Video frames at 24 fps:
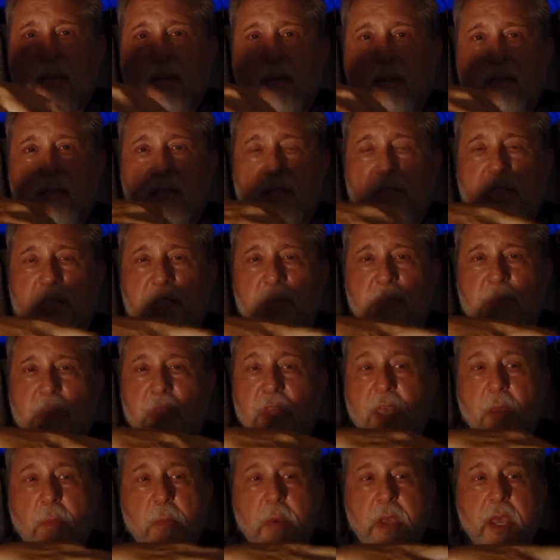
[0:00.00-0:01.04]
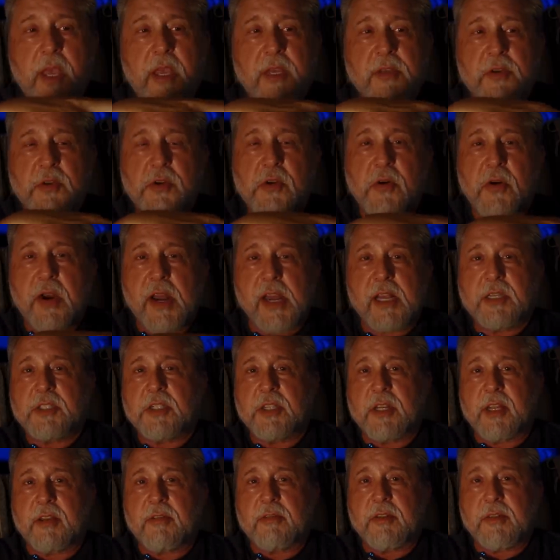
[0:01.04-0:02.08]
of the Jeep the biggest
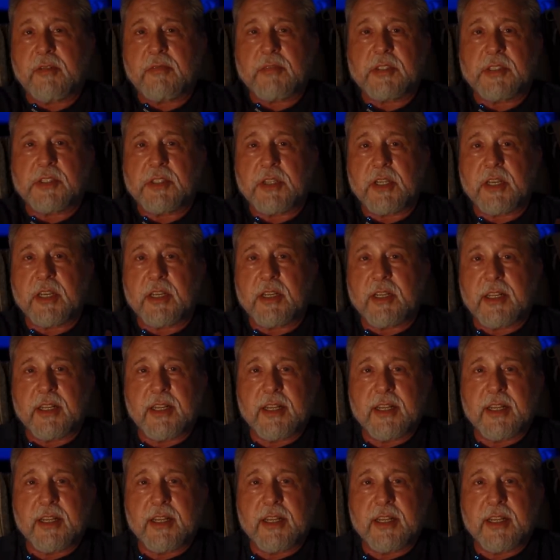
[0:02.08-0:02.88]
tarantula I've ever seen.